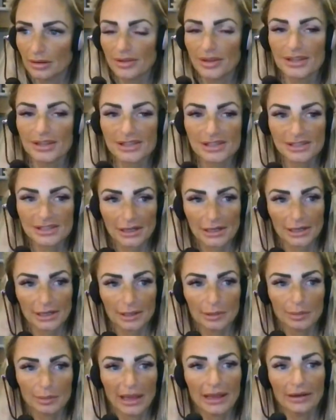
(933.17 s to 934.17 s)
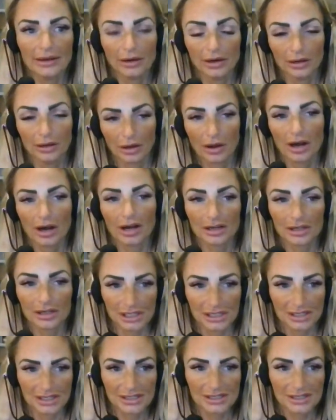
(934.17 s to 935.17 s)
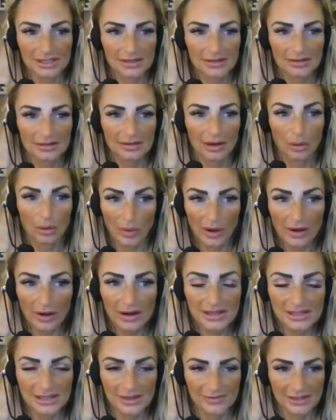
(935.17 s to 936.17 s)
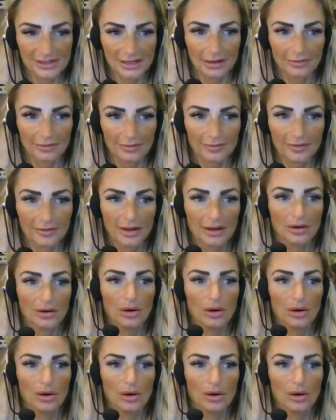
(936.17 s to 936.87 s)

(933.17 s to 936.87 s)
the sub and unconscious awareness of self,